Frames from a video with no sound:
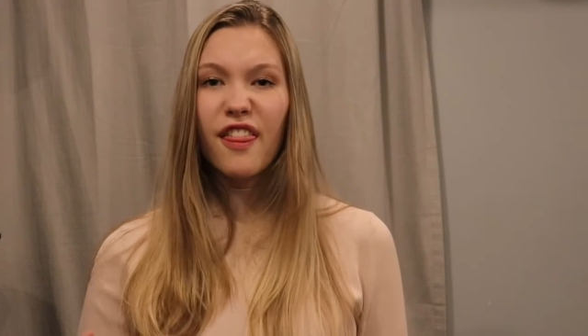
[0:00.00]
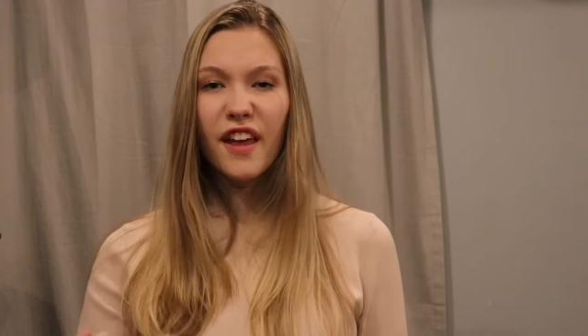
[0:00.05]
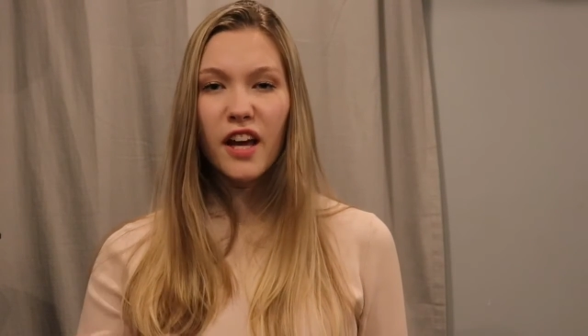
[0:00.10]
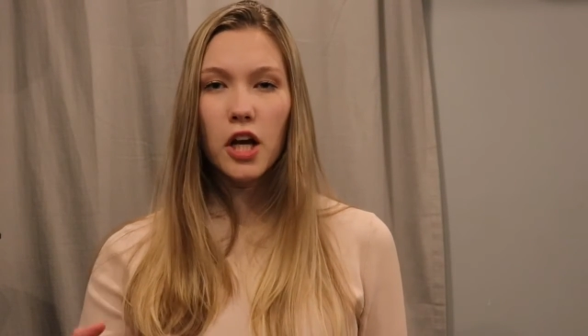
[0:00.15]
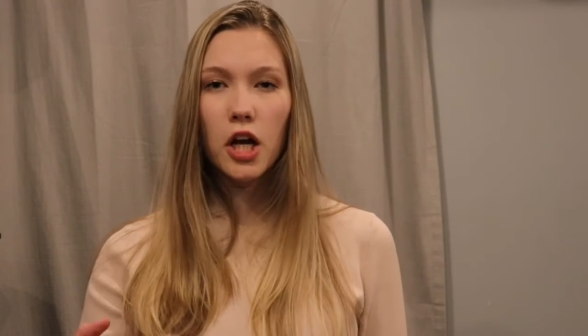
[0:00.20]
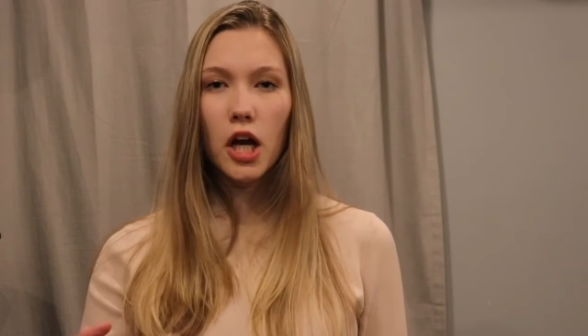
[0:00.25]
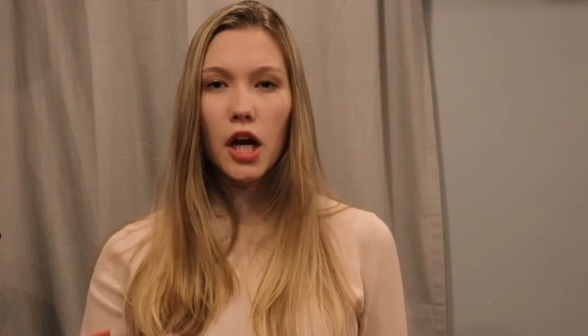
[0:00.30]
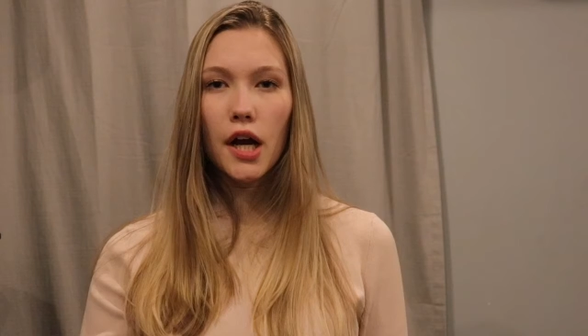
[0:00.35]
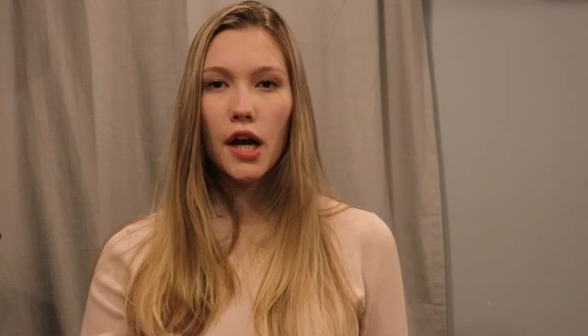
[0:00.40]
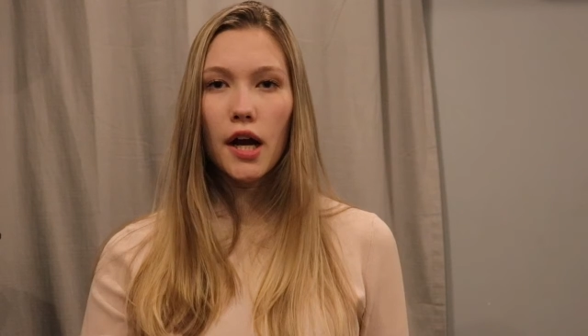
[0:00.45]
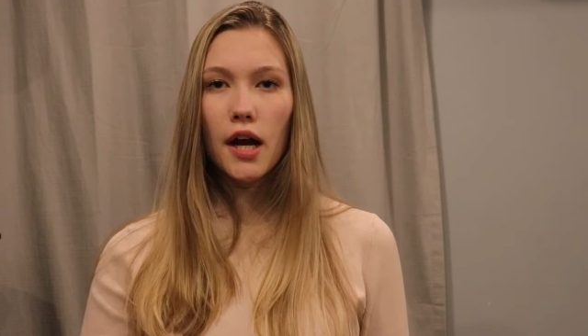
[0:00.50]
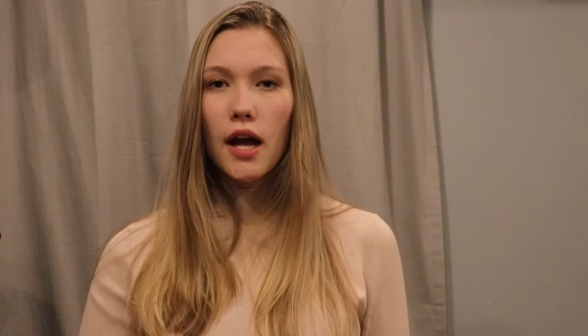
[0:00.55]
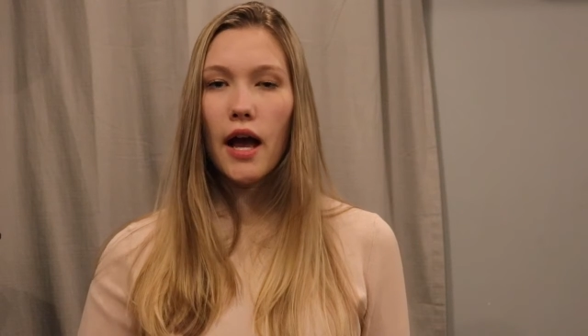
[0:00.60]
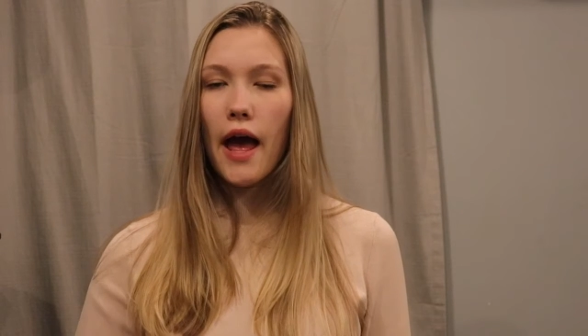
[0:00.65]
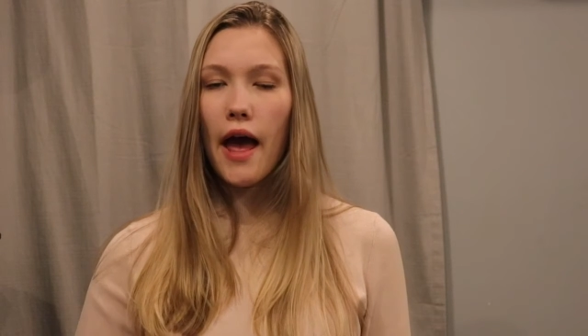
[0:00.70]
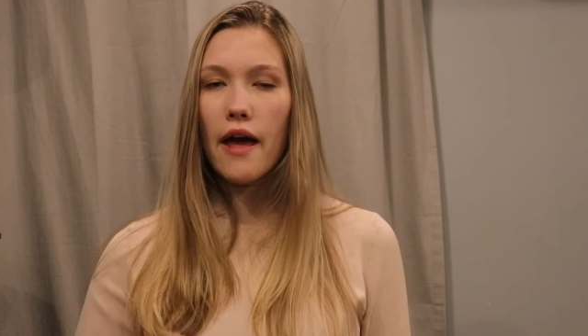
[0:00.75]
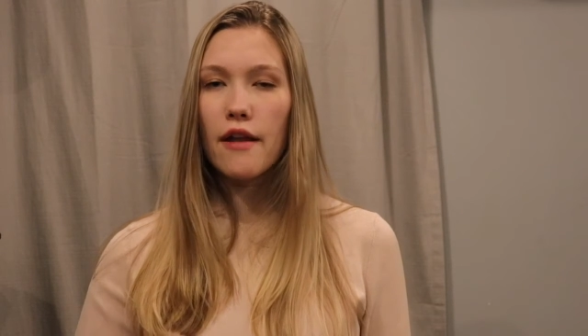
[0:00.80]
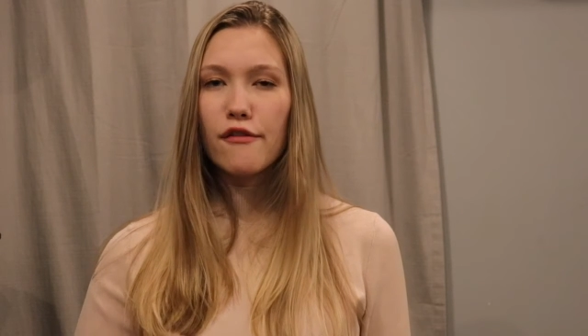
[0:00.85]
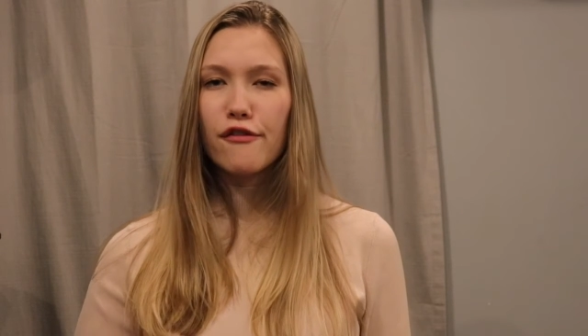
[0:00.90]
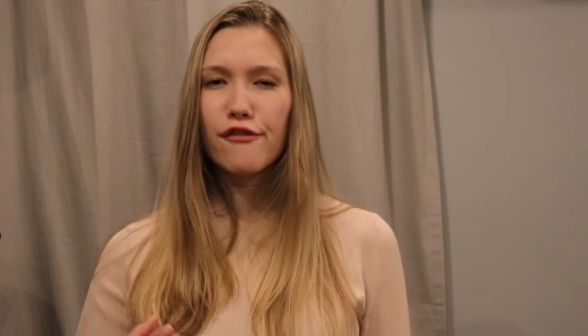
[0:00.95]
thicker
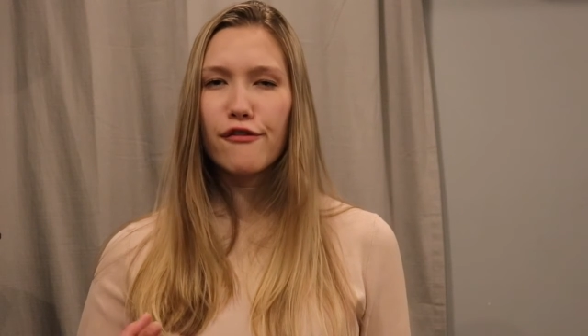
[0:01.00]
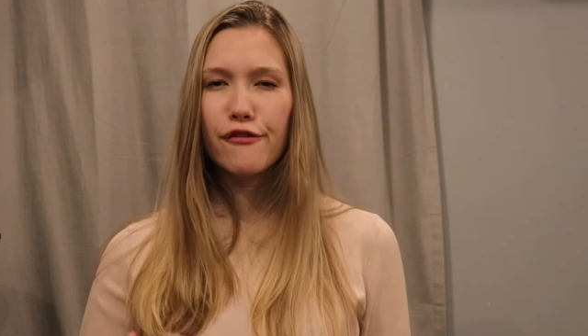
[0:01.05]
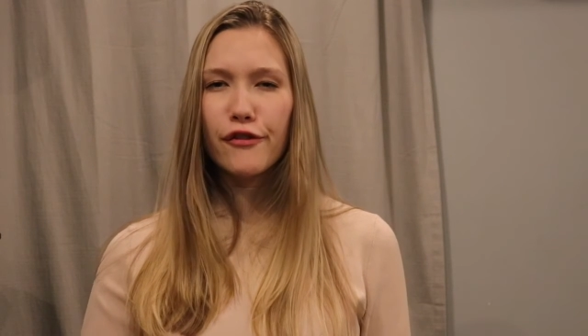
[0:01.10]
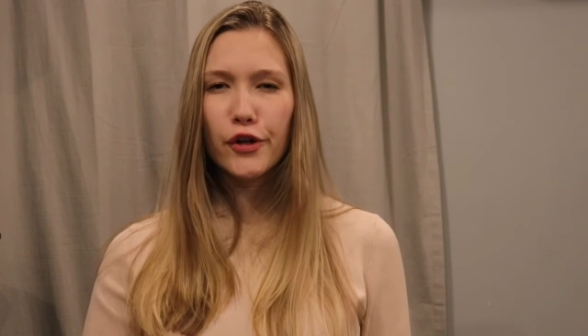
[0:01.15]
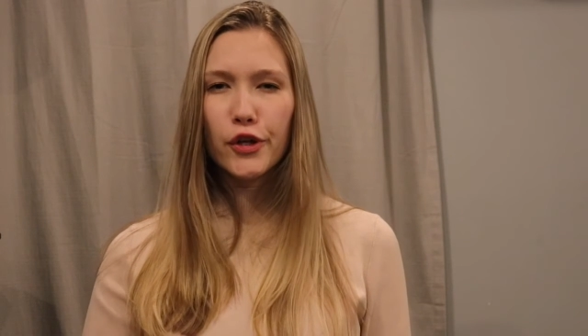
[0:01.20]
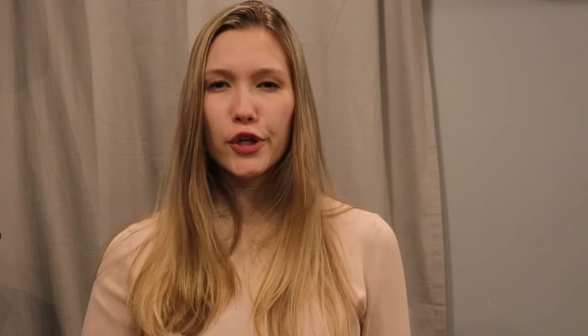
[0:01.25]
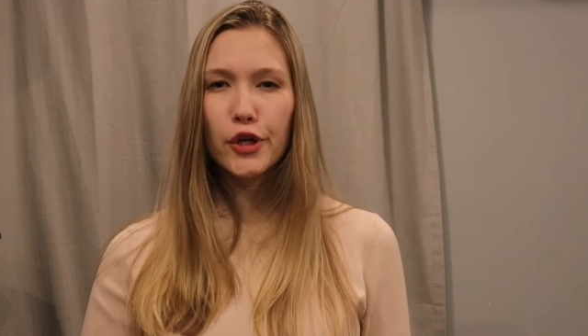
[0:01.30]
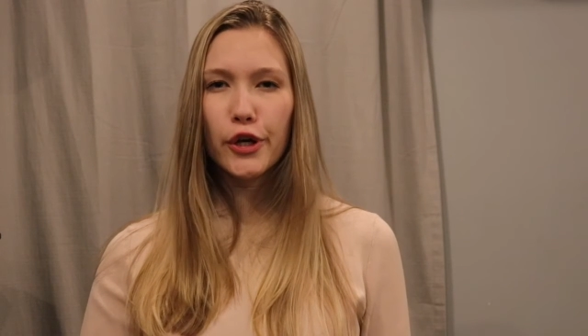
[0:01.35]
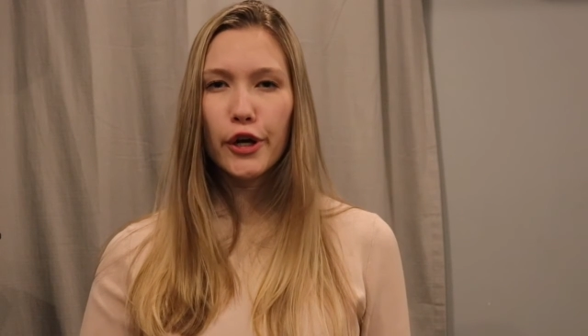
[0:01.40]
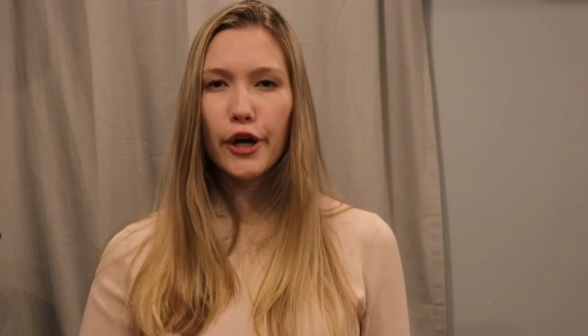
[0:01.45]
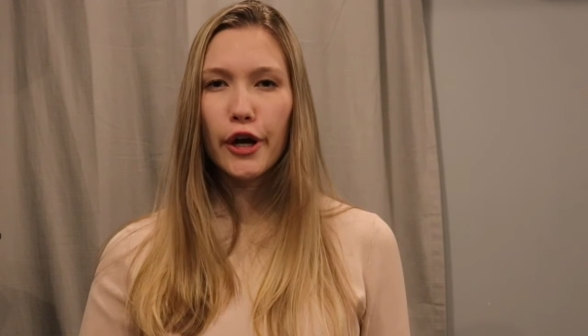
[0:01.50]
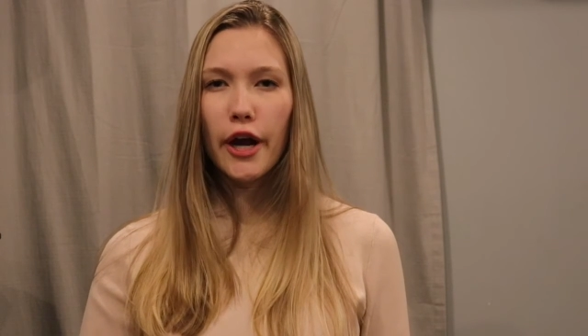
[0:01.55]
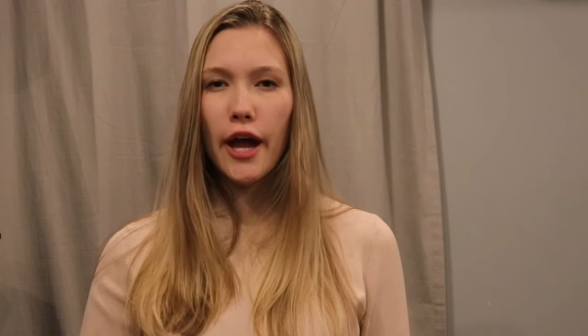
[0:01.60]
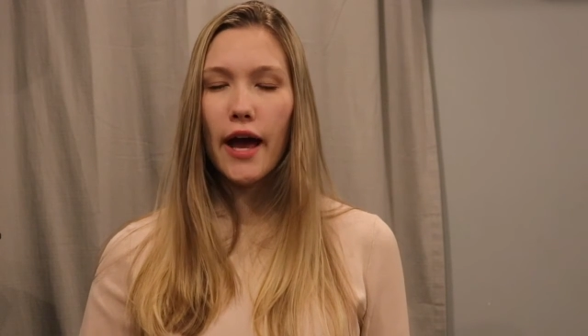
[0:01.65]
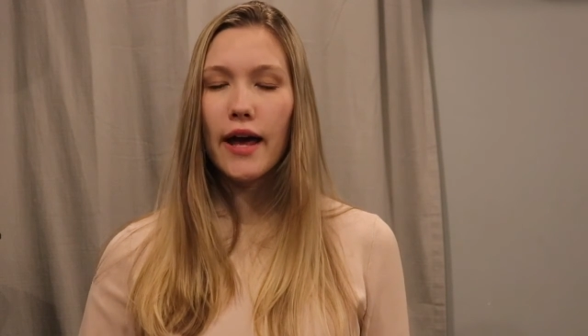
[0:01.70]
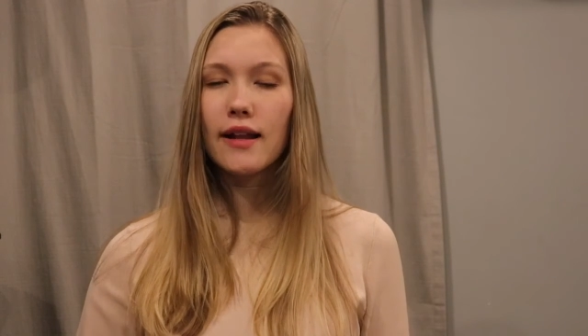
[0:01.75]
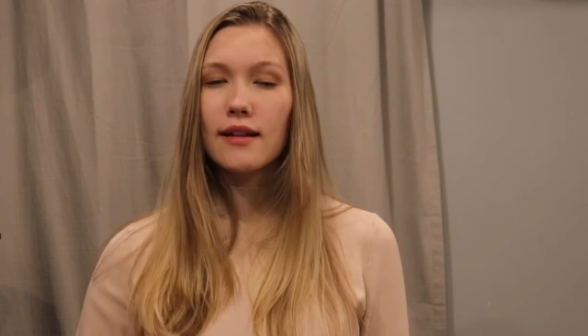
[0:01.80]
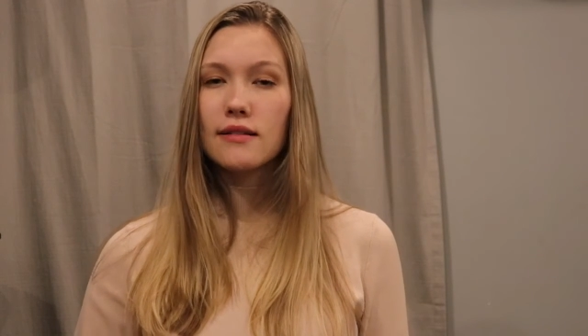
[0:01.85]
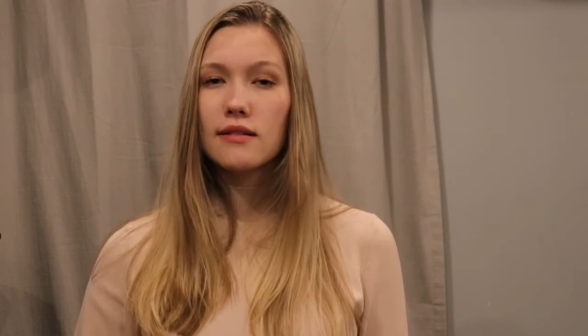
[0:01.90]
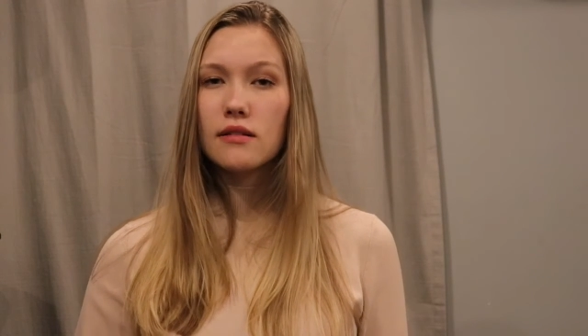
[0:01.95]
and fuller
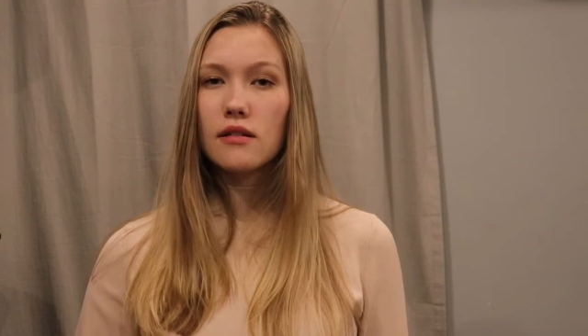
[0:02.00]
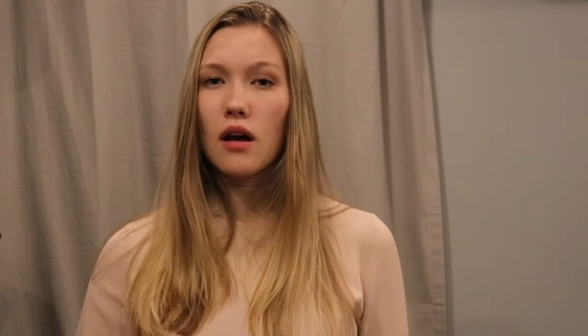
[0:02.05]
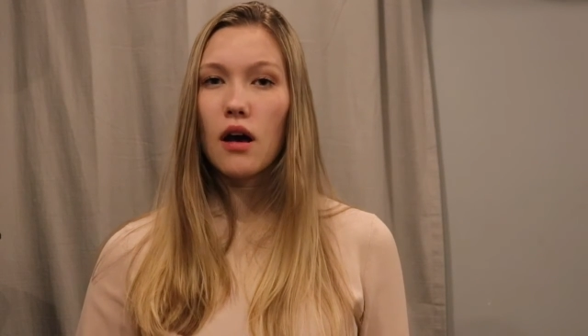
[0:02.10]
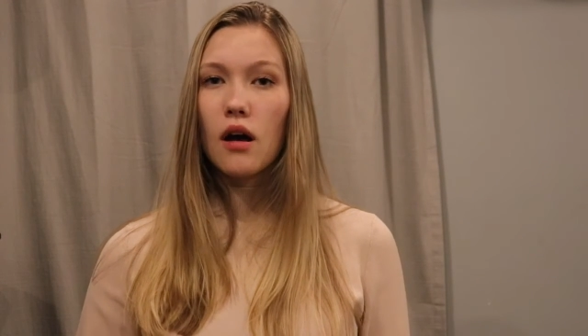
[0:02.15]
and it's